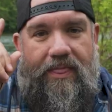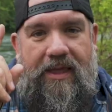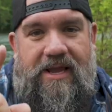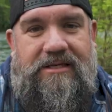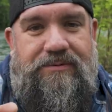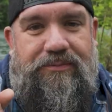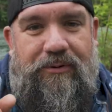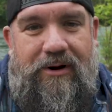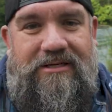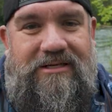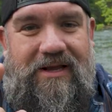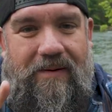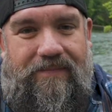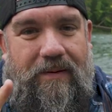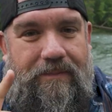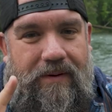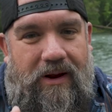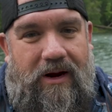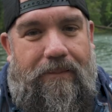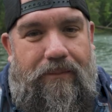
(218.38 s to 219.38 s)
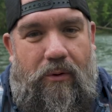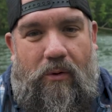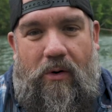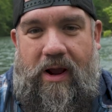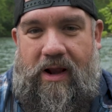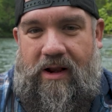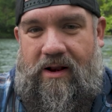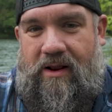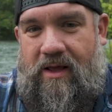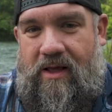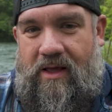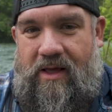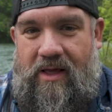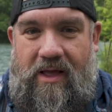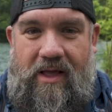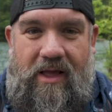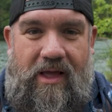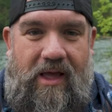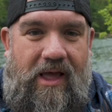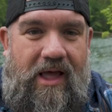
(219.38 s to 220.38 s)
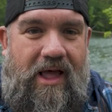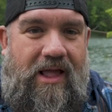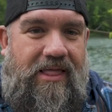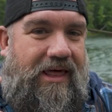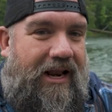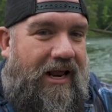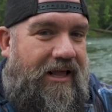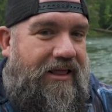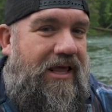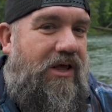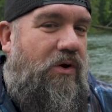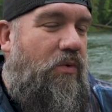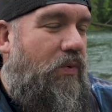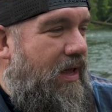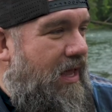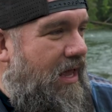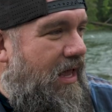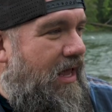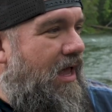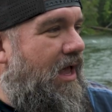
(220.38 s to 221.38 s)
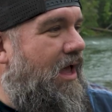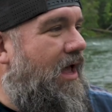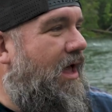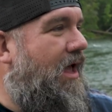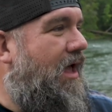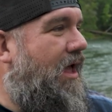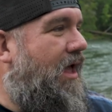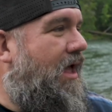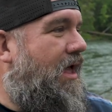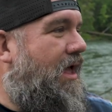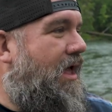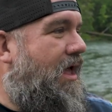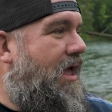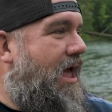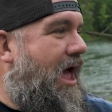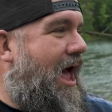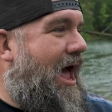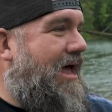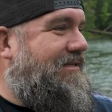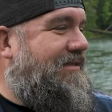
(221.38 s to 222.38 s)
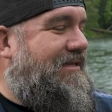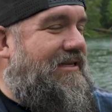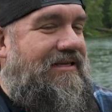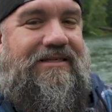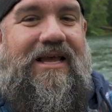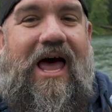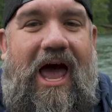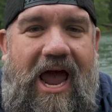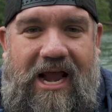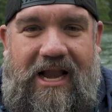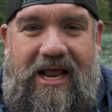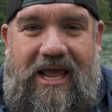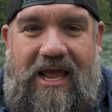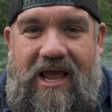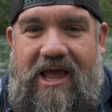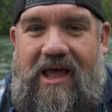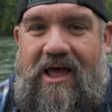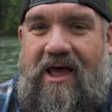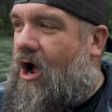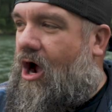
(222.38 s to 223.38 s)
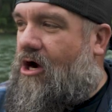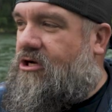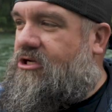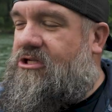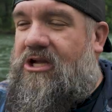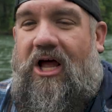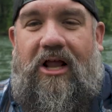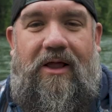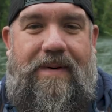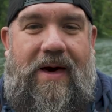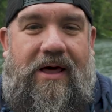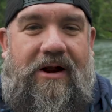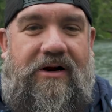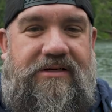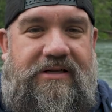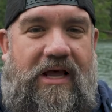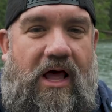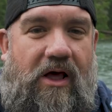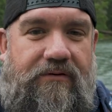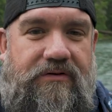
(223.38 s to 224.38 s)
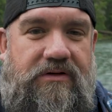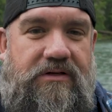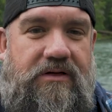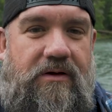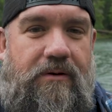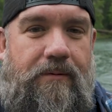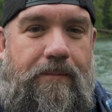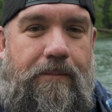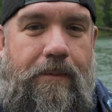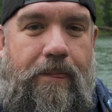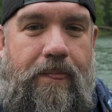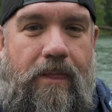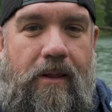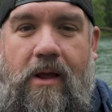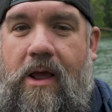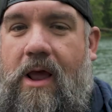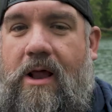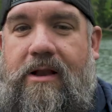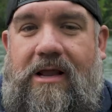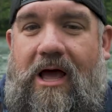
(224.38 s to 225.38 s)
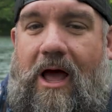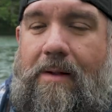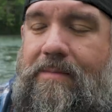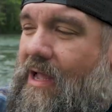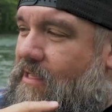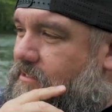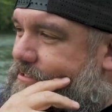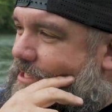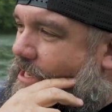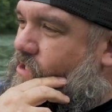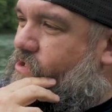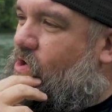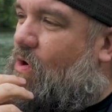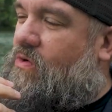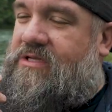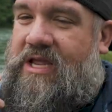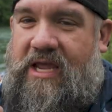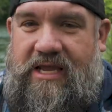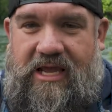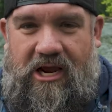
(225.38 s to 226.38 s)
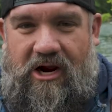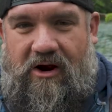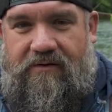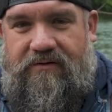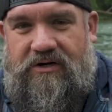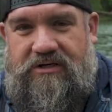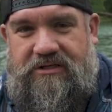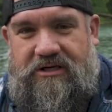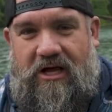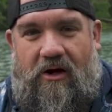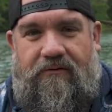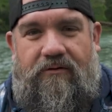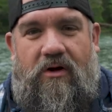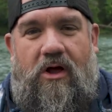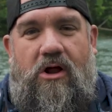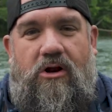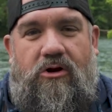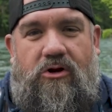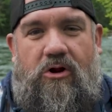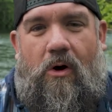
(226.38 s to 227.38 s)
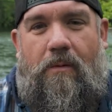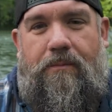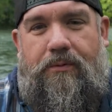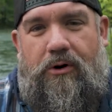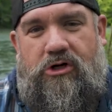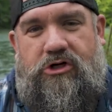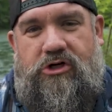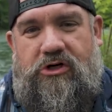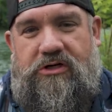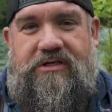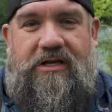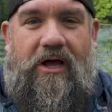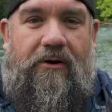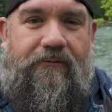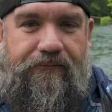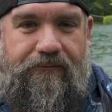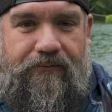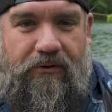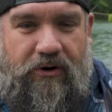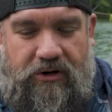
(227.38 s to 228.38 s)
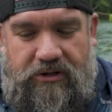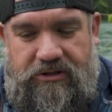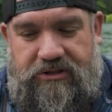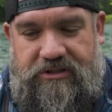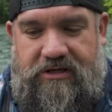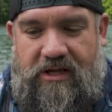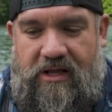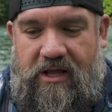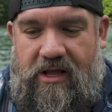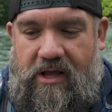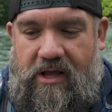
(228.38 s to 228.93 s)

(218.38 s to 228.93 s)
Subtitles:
this brings up the bigger point that I think we as a society are just all about ourselves. Now, I'm not saying don't take care of yourself, don't put yourself first,